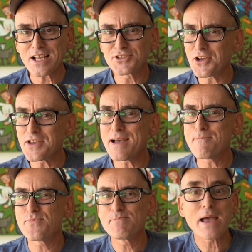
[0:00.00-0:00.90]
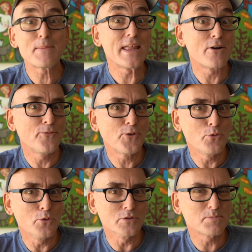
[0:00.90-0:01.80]
So yeah, maybe there are a few
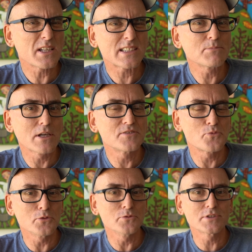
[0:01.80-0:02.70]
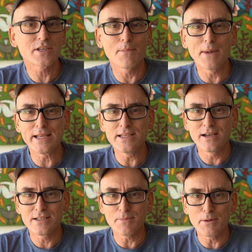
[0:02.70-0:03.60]
rules, but sometimes rules are made
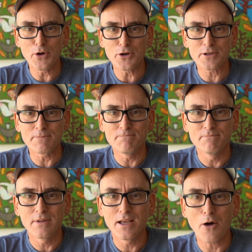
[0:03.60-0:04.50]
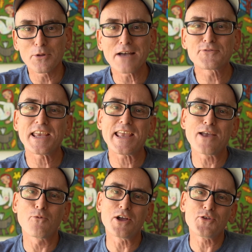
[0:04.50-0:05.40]
to be broken. I would love to
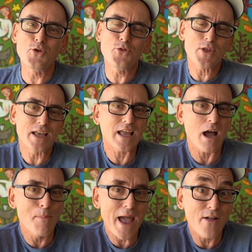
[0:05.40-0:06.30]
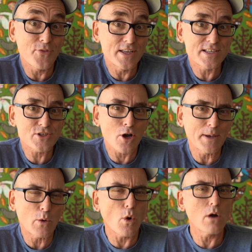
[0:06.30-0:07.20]
hear what you think about this
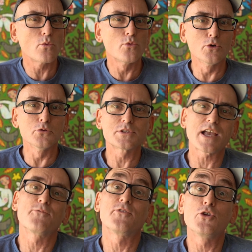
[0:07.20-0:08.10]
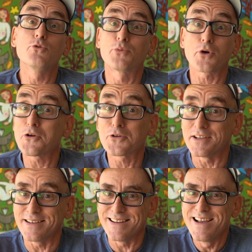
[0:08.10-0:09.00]
topic. What rules have you
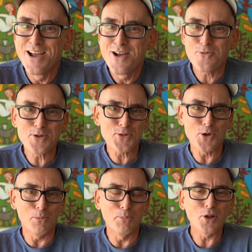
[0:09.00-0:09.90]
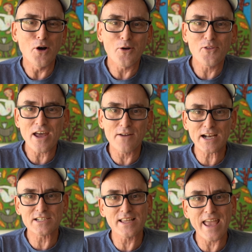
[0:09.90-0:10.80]
broken with your blog that have
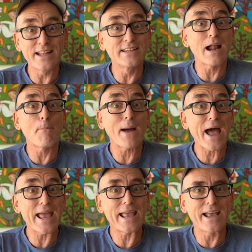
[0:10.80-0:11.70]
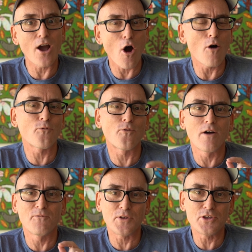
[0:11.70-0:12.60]
actually ended up paying
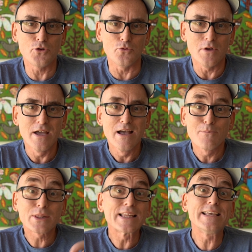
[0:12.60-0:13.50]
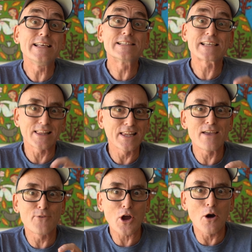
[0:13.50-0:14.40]
off for you? Please
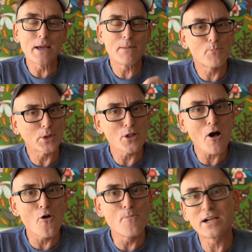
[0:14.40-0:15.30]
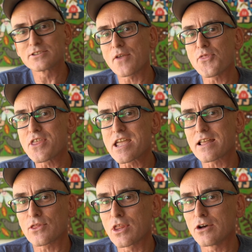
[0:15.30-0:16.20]
leave a comment below, because I think
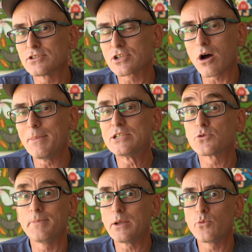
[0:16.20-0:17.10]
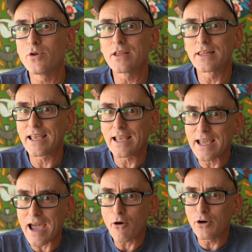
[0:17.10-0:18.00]
those comments will be really
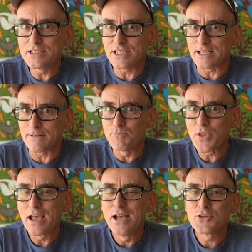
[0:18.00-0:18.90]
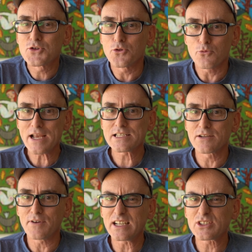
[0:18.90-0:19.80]
encouraging to the rest
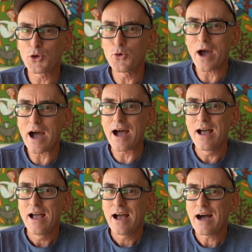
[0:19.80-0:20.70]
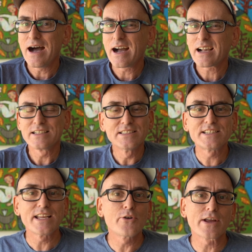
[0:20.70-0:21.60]
of us who are
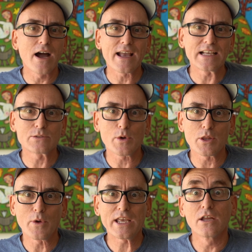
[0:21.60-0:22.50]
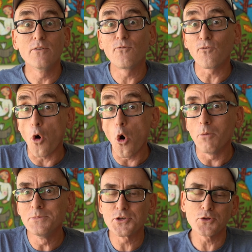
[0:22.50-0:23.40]
considering, I guess, whether we
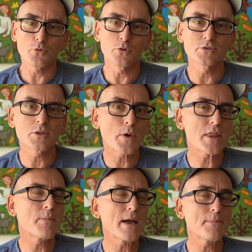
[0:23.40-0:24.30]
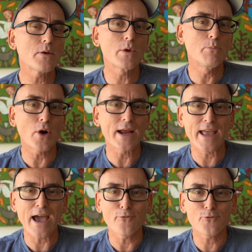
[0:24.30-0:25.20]
conform to the rules or whether maybe we break
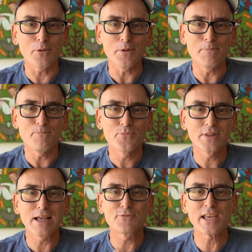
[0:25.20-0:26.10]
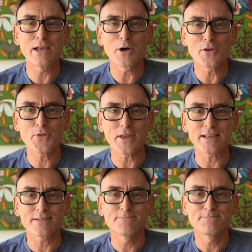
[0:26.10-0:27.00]
out from them. Love to hear what you think.